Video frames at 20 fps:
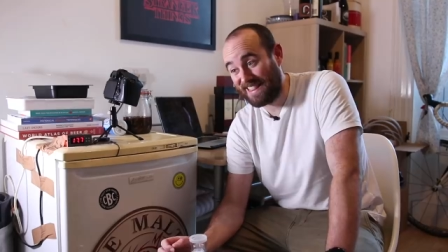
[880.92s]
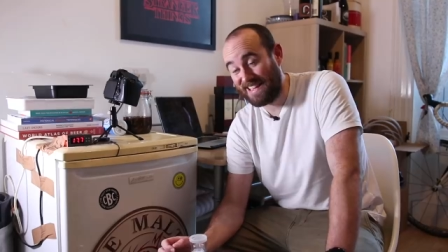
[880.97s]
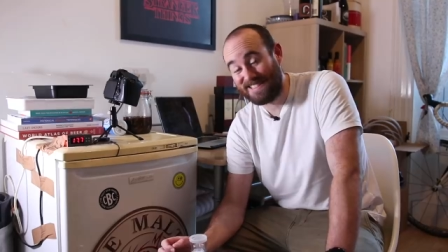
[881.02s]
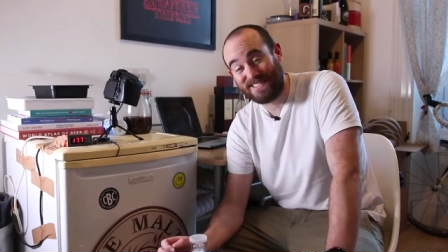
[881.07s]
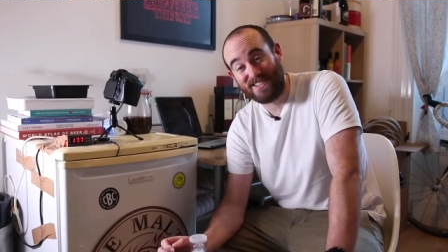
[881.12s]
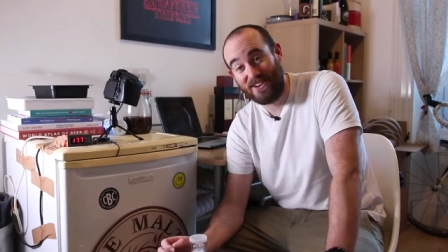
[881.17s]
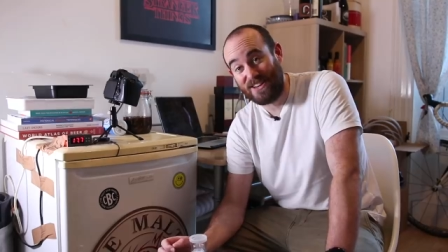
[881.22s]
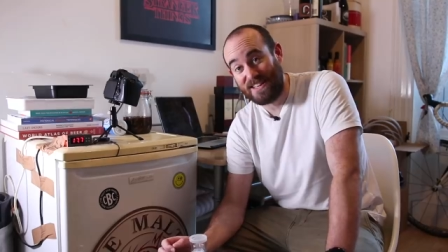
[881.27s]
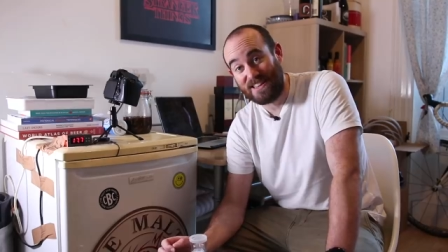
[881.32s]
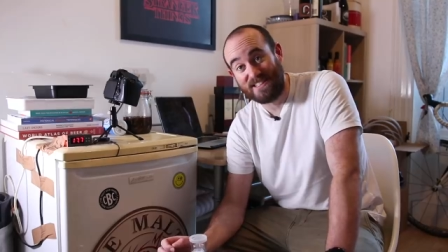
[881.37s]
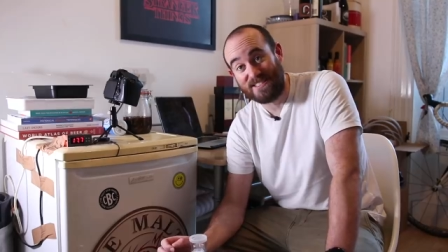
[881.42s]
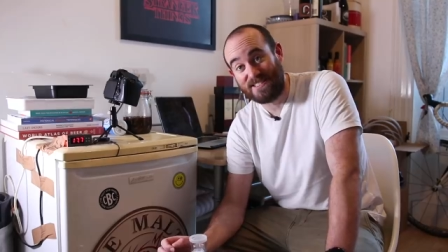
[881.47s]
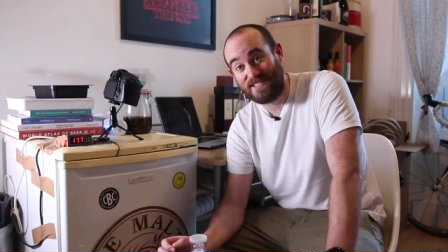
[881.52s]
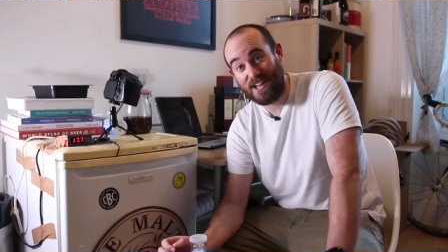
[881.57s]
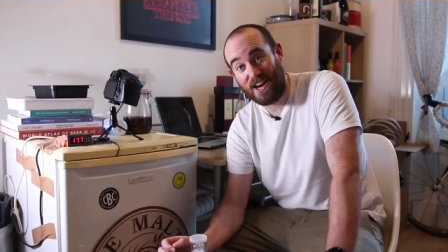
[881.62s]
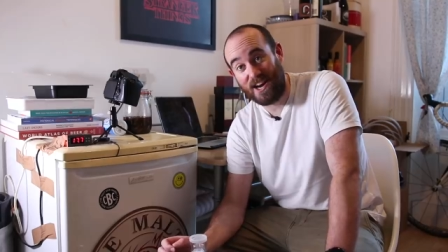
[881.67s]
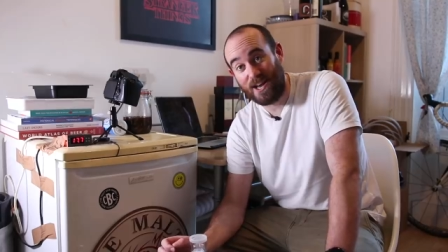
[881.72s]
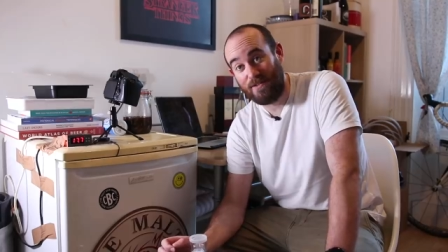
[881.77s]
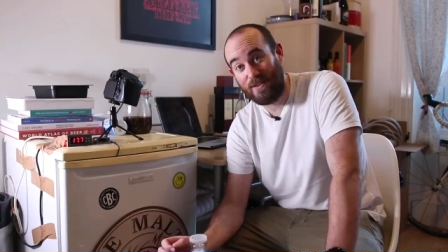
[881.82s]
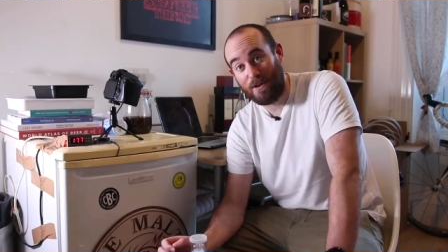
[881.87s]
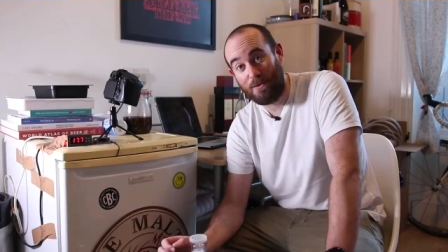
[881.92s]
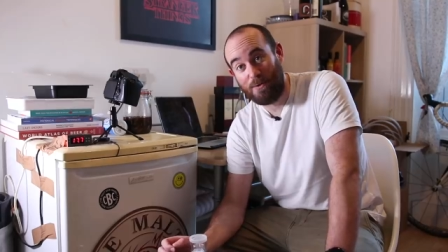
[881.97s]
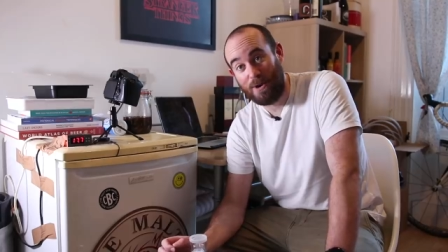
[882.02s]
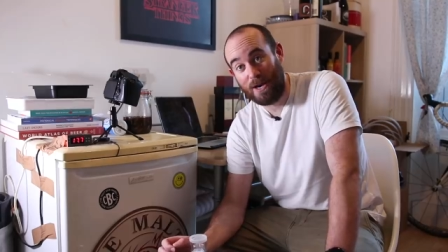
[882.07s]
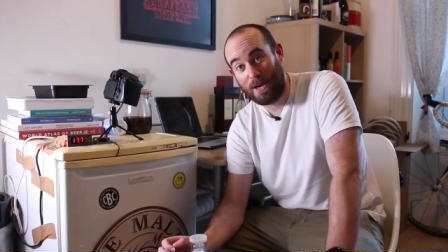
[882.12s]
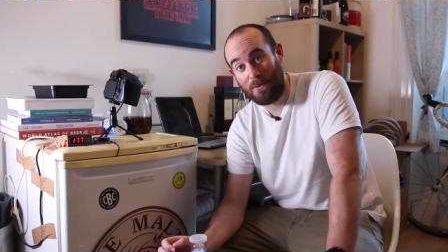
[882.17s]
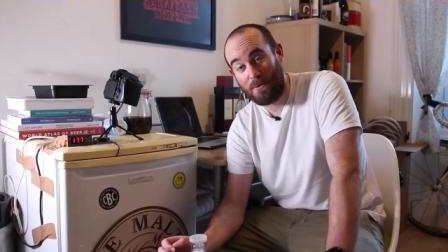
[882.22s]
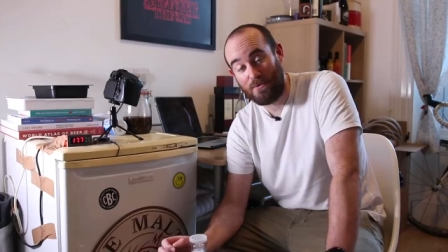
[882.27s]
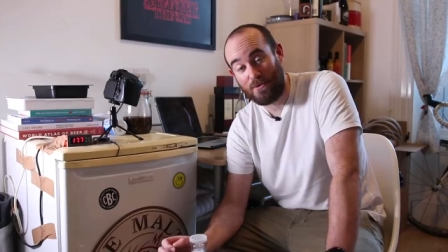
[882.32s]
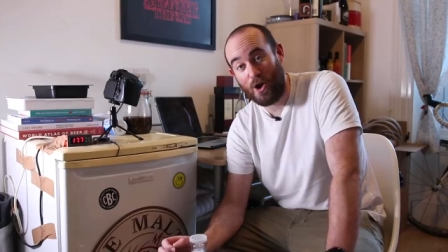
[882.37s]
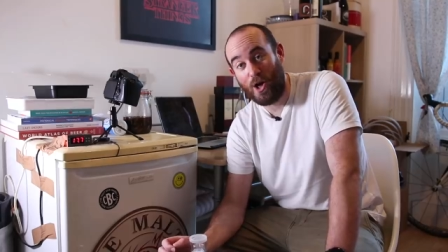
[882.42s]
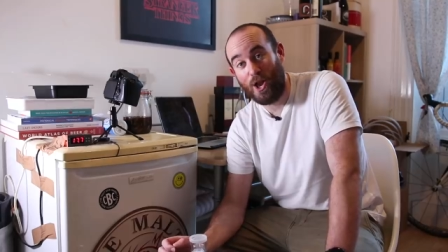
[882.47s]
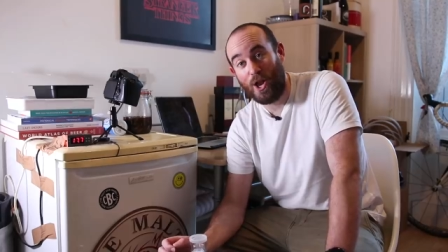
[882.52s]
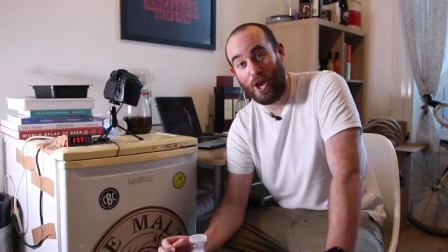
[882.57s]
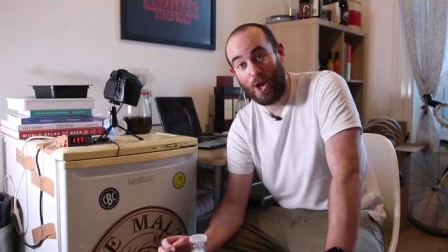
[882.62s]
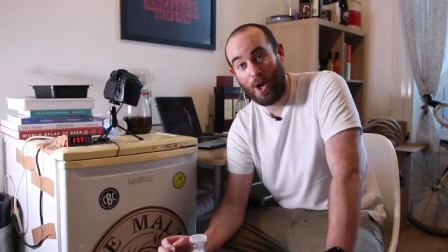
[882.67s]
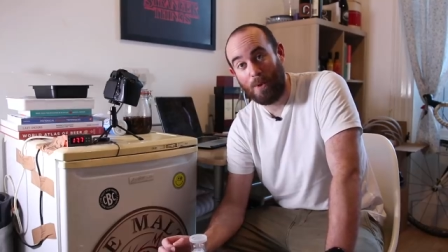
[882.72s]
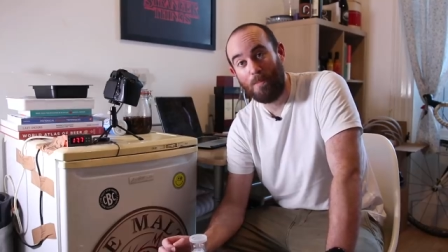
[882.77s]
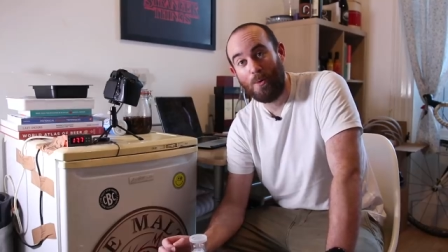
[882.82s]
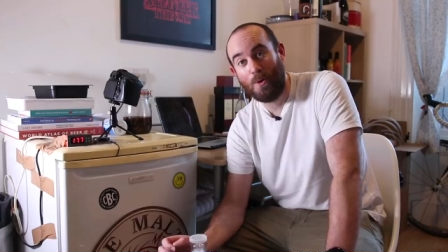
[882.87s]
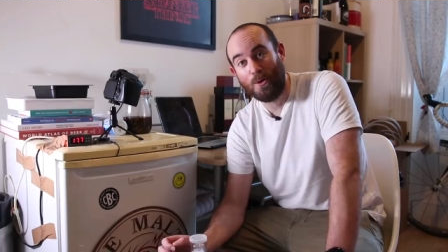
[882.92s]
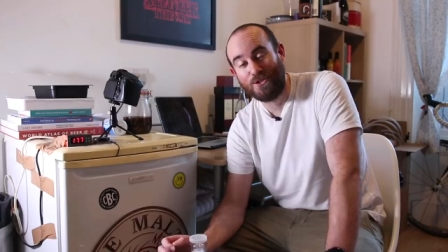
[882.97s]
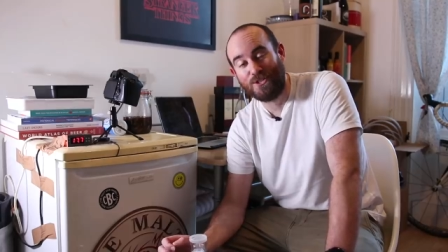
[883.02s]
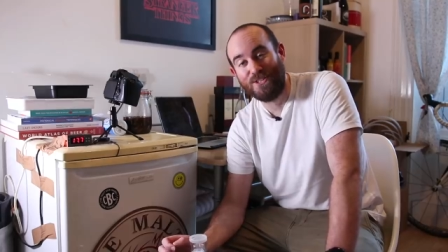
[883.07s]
that's only the start of it really. We've got a lot more